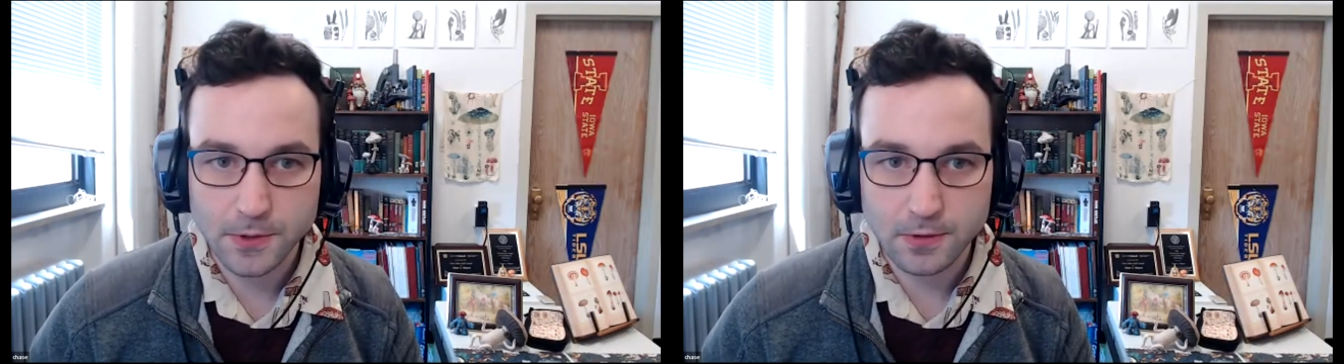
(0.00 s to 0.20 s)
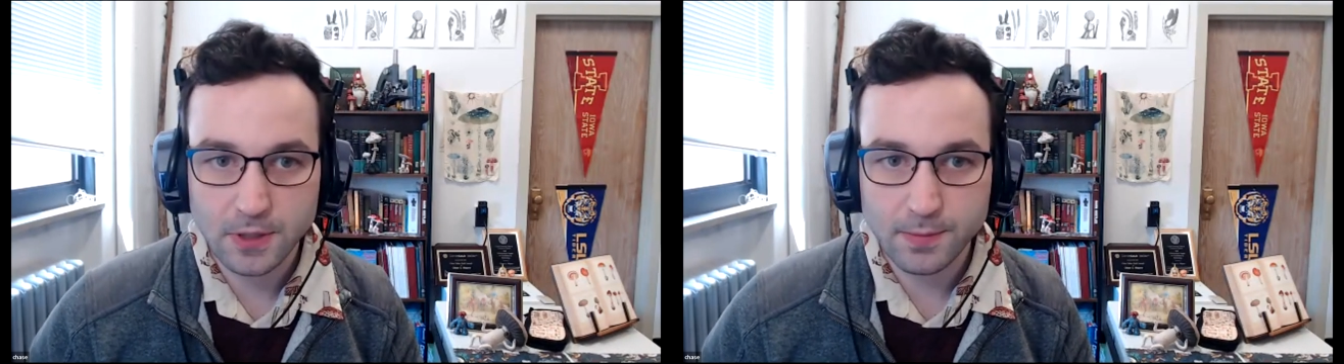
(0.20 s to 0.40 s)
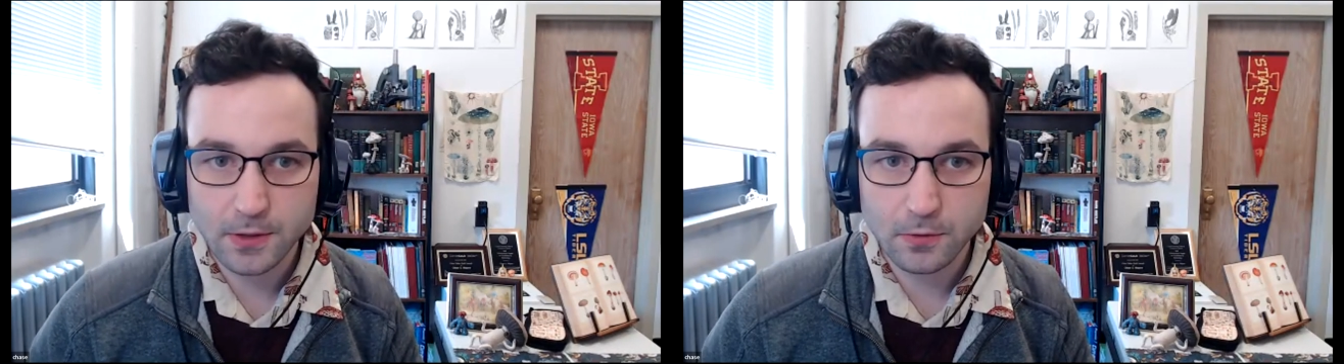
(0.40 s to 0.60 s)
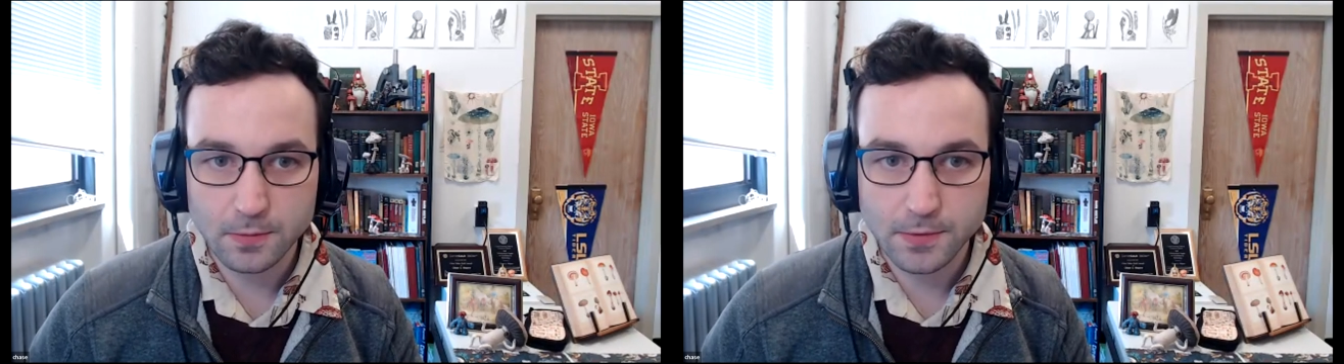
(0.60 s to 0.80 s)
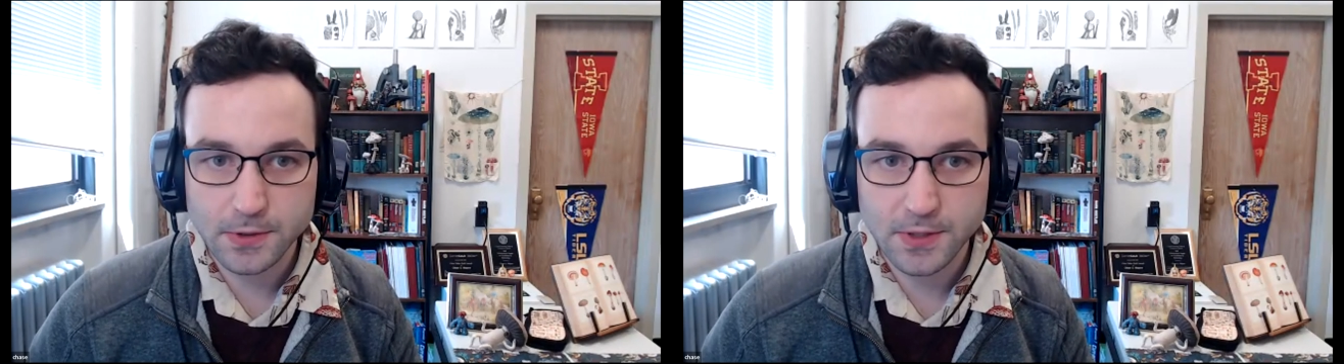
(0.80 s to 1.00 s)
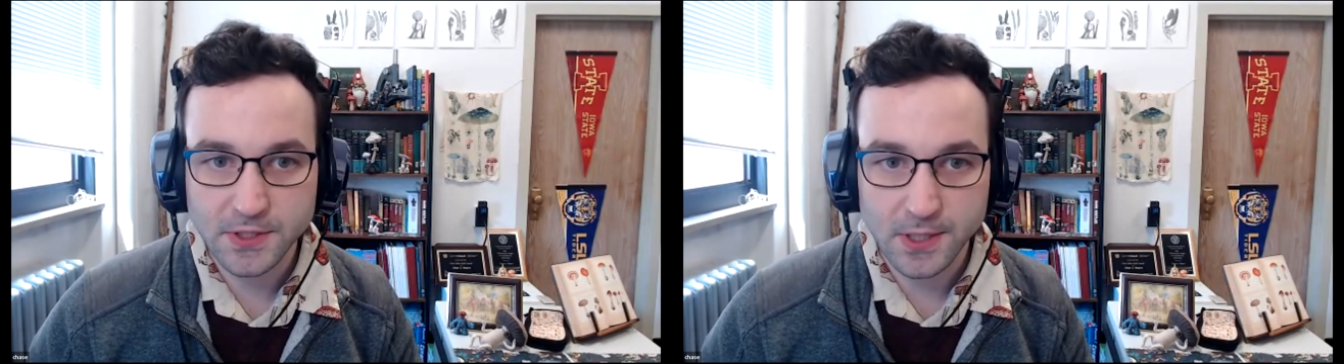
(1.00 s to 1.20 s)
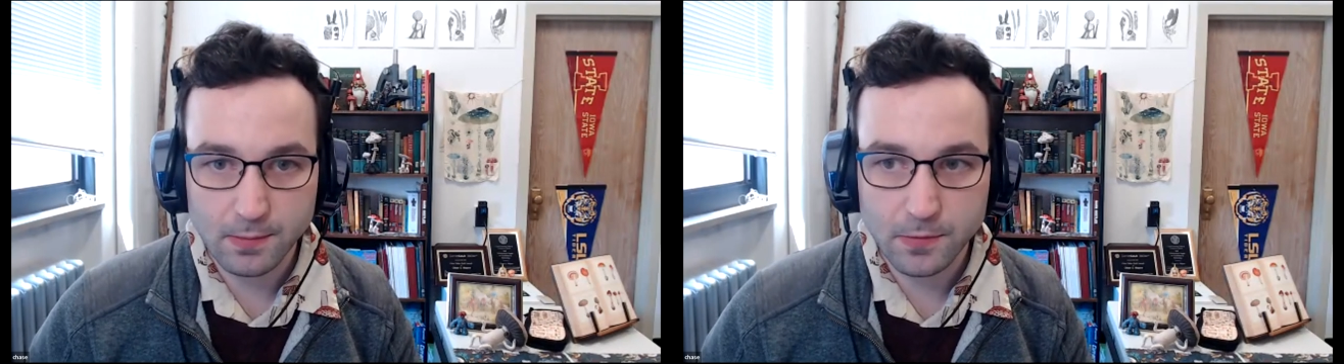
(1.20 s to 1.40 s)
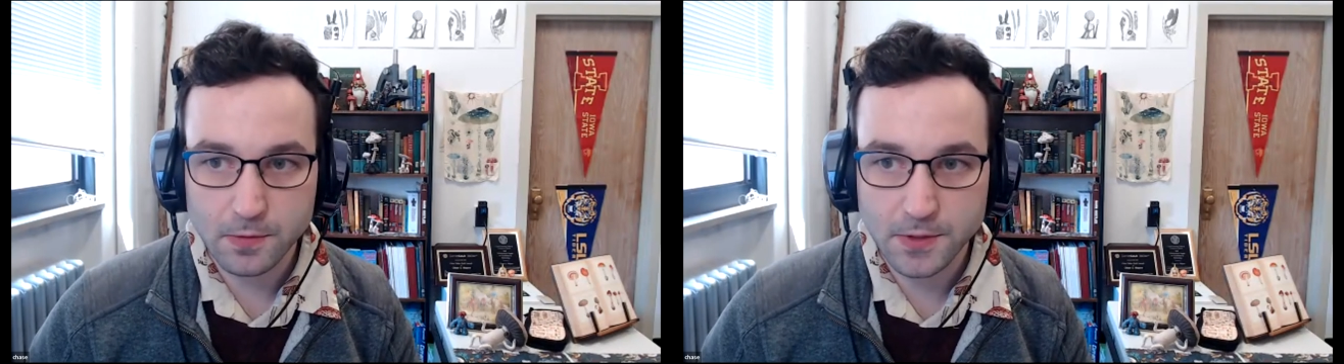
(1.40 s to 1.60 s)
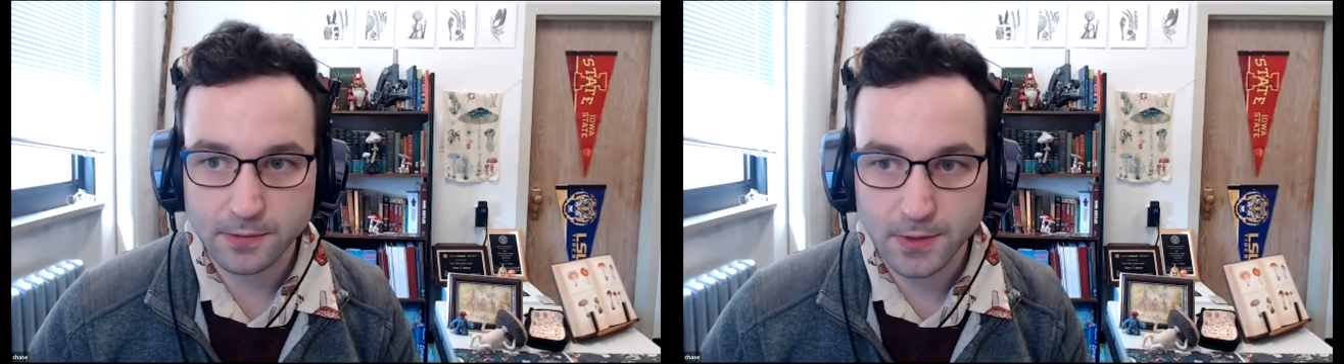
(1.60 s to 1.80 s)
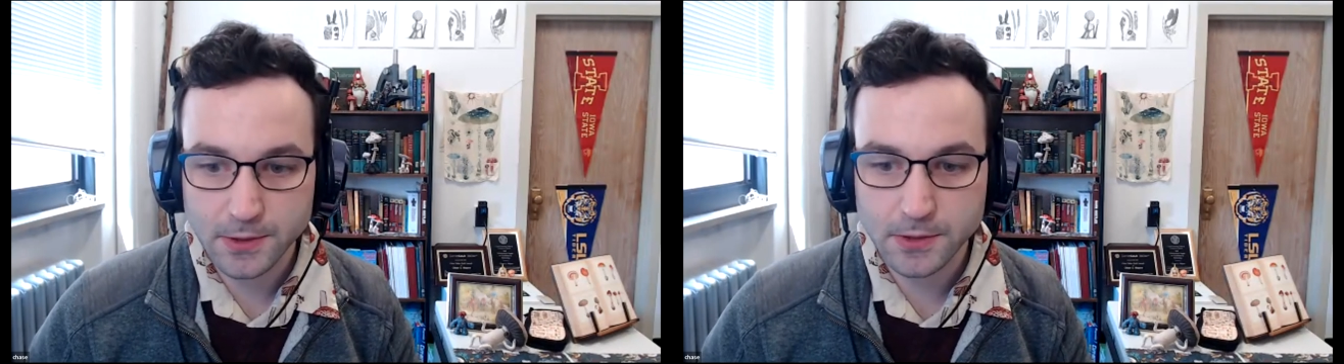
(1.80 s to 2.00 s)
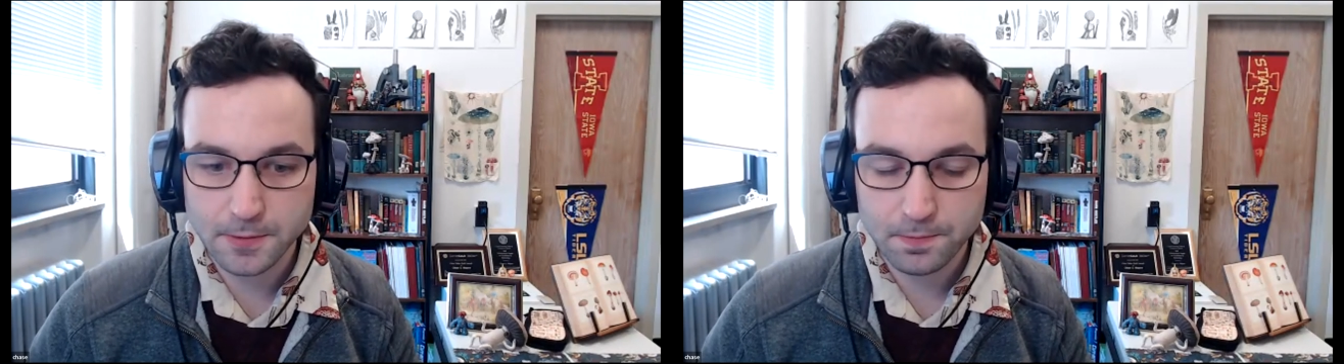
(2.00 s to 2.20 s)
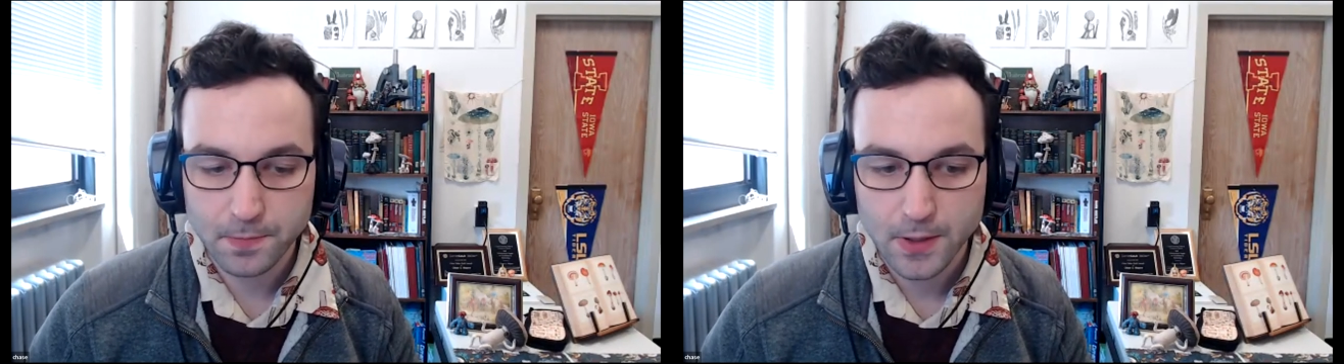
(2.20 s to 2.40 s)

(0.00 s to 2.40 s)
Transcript: So keeping groups the same through the semester